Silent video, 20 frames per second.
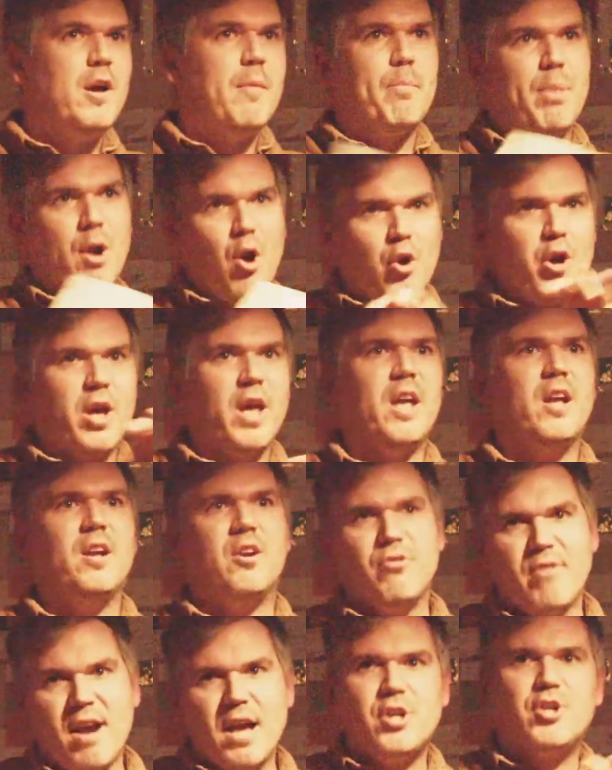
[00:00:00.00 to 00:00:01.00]
blocking,
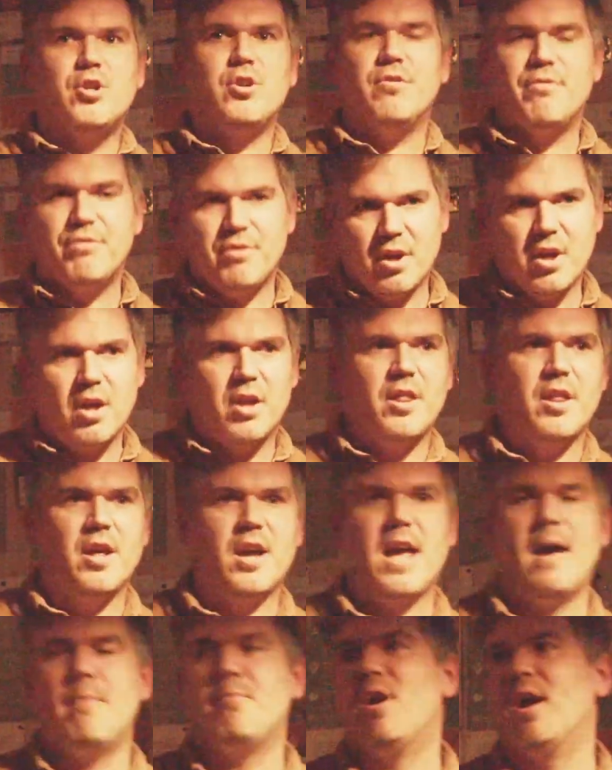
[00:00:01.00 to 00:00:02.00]
direction of the
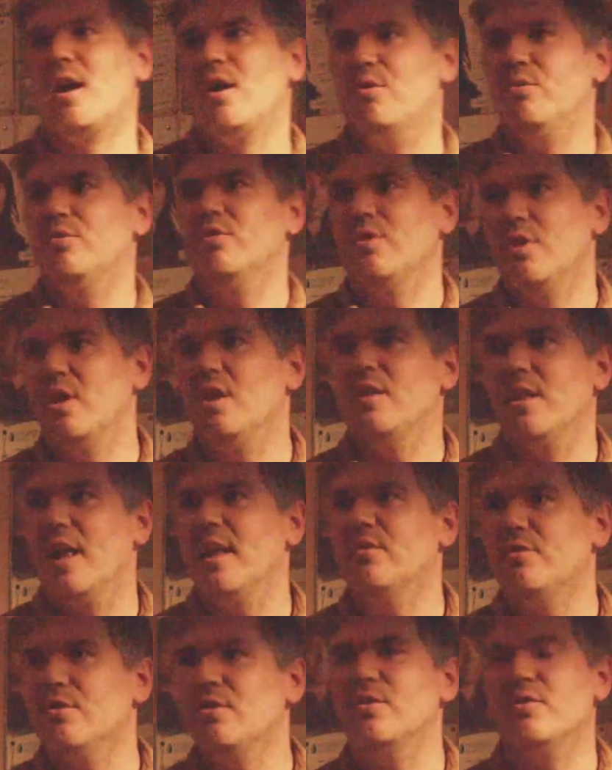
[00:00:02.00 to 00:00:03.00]
camera angles and
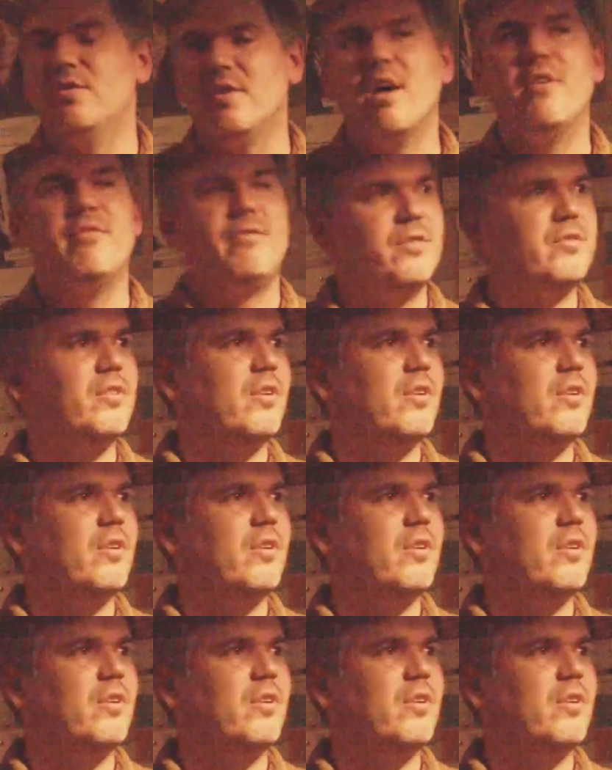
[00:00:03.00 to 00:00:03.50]
that sort of stuff. So.